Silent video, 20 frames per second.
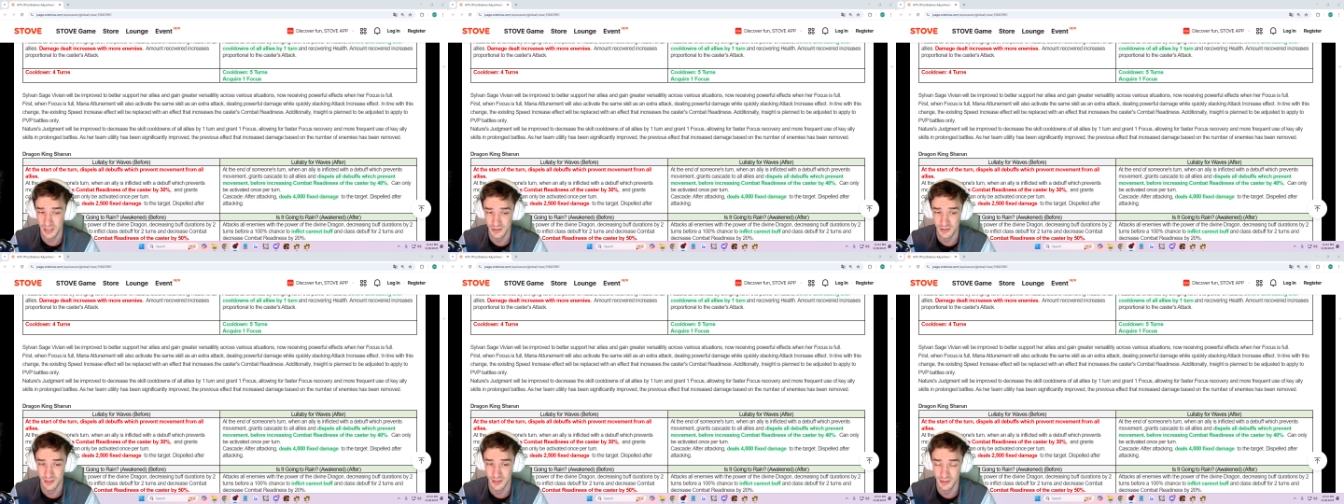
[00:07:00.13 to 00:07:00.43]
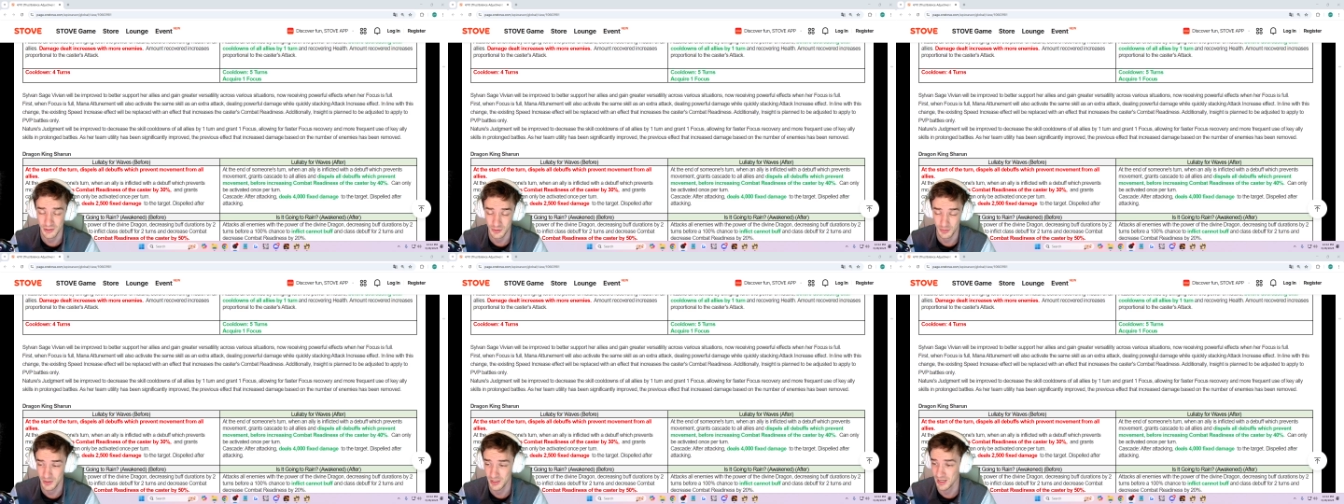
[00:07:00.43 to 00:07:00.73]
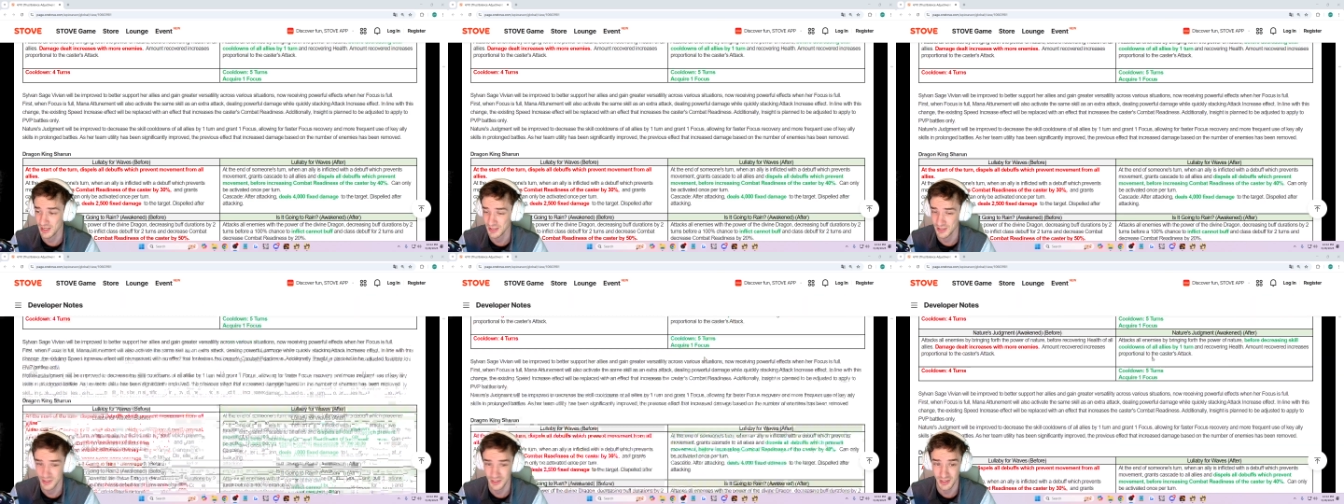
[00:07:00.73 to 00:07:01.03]
on Spirit
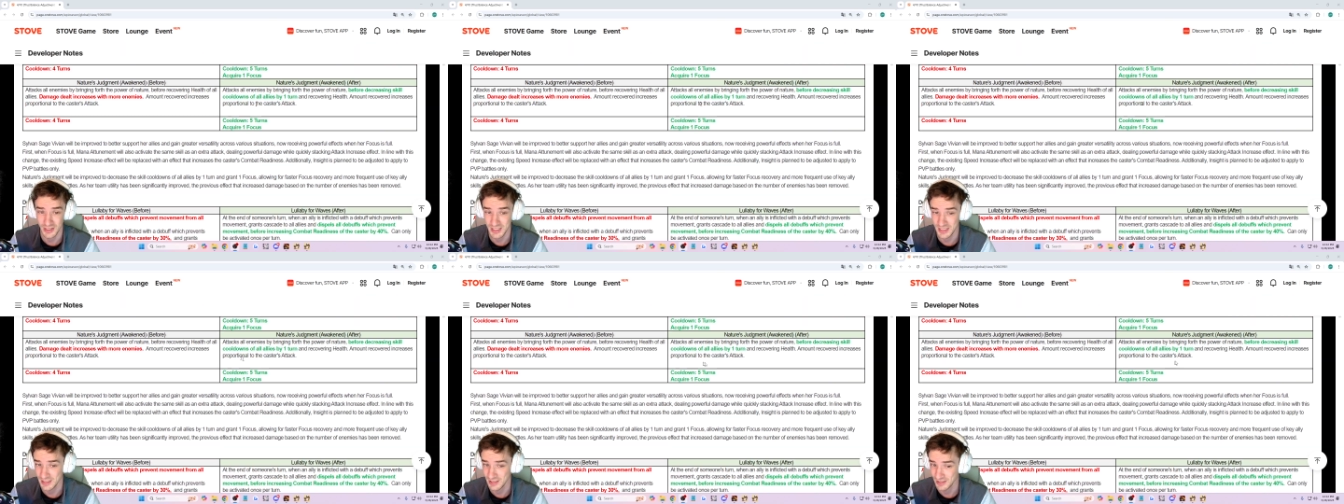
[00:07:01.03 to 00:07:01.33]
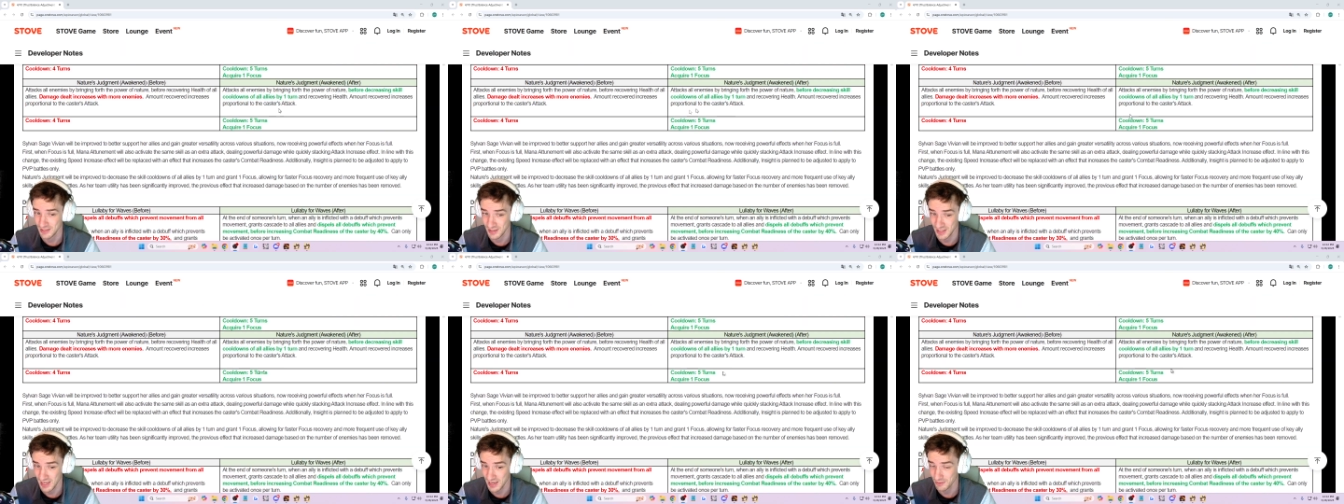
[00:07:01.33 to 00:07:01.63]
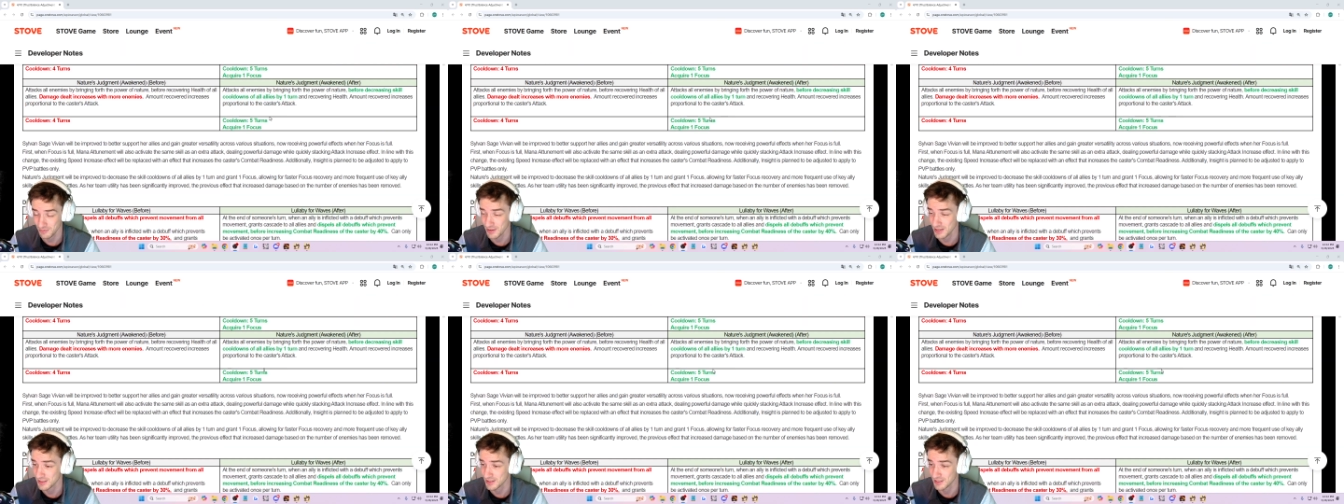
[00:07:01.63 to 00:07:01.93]
Eye Celine, that
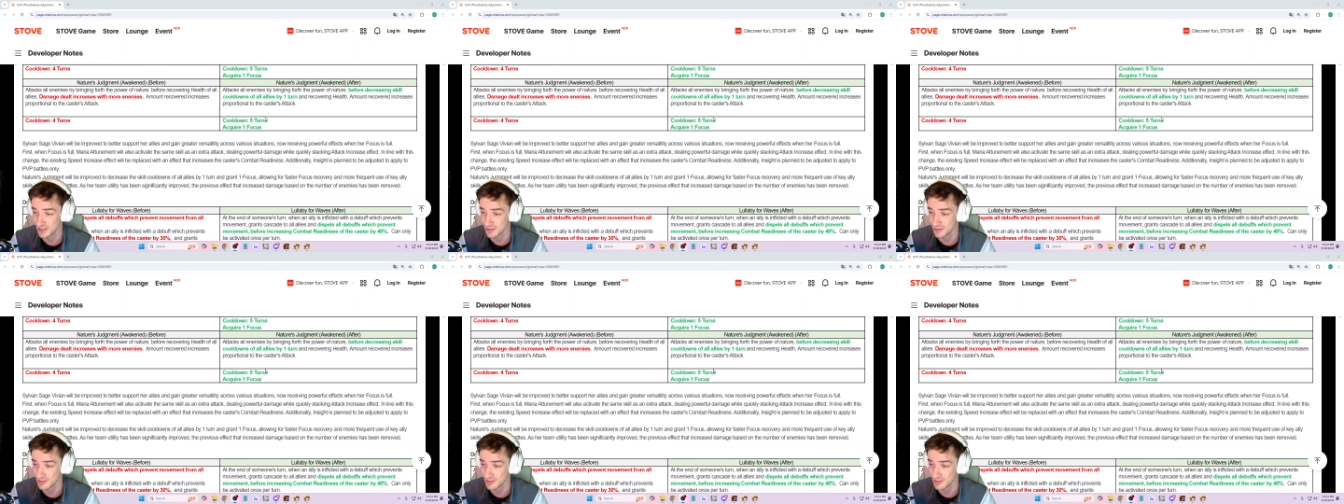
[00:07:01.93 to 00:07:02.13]
right there,